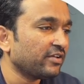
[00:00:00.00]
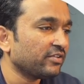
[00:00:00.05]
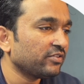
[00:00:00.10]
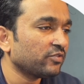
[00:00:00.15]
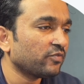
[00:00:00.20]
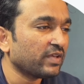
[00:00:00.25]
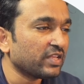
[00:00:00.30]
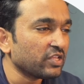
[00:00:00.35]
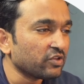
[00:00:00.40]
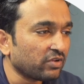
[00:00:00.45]

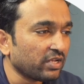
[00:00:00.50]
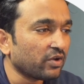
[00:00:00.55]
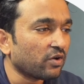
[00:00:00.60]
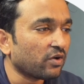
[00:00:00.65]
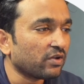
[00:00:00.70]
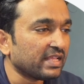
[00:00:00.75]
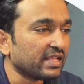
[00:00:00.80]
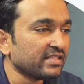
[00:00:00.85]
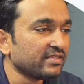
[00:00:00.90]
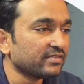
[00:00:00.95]
So when you click
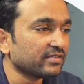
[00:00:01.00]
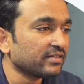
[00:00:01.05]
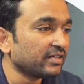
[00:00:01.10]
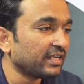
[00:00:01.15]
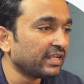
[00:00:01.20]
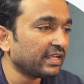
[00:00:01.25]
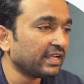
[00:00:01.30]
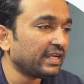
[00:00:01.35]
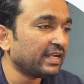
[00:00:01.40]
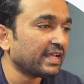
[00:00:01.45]
on
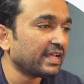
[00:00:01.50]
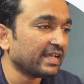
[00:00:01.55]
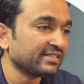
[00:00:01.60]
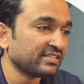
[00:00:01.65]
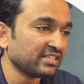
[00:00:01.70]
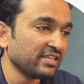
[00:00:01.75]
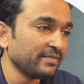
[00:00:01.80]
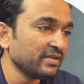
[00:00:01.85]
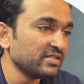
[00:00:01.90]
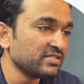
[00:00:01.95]
insert, it
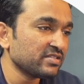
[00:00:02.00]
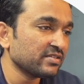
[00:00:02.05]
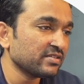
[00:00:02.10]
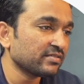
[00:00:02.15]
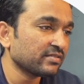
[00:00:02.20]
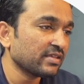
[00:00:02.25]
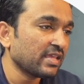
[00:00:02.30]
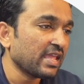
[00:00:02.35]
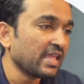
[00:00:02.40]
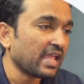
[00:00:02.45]
has
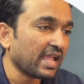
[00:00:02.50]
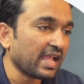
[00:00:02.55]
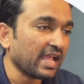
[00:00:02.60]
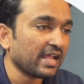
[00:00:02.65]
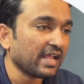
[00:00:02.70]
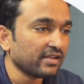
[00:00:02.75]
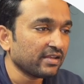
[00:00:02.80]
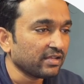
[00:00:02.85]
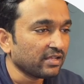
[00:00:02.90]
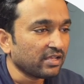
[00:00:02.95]
images
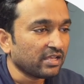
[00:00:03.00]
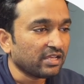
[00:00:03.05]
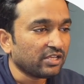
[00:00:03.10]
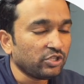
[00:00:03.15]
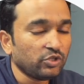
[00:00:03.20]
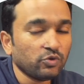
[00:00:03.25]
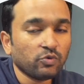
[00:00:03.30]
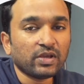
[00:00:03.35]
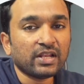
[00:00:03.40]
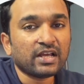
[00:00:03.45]
and
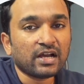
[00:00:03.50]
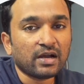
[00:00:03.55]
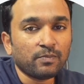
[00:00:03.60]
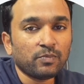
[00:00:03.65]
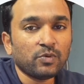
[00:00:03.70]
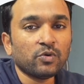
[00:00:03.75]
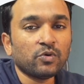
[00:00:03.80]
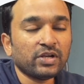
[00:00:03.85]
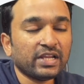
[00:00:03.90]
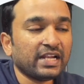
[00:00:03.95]
you can
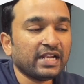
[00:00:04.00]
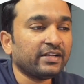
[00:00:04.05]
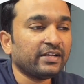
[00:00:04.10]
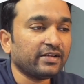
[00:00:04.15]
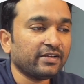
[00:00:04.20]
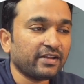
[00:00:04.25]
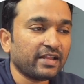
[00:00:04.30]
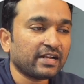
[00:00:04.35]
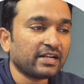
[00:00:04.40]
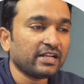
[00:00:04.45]
upload it
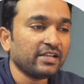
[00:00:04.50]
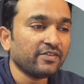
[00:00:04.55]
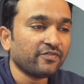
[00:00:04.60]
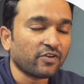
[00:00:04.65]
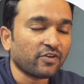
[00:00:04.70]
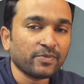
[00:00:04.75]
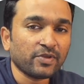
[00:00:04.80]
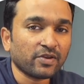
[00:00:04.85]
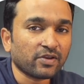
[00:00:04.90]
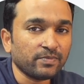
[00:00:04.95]
directly
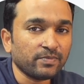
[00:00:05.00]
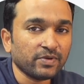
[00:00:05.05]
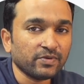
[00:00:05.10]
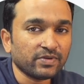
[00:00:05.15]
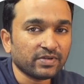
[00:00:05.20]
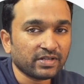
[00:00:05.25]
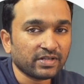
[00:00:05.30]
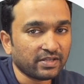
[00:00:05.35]
from your computer.